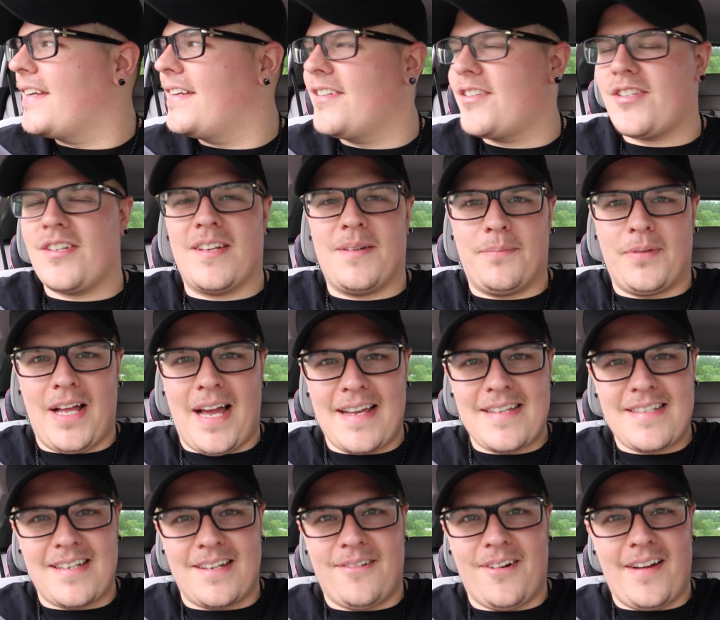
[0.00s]
conditioning
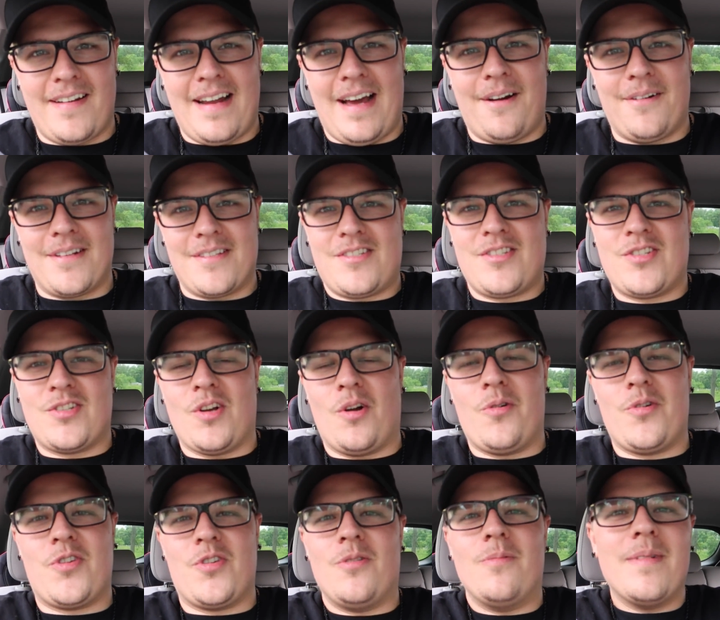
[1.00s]
blasting right now. It is
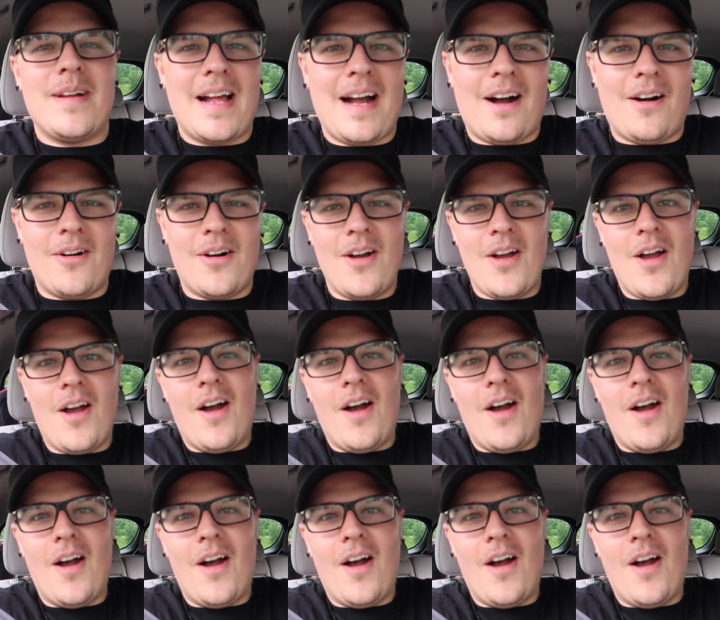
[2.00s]
so humid out.